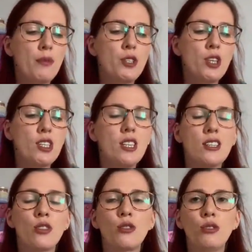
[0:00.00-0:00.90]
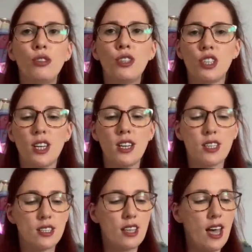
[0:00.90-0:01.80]
was using this gorgeous,
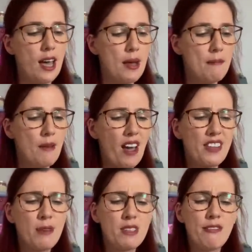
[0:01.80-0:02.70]
I think it was a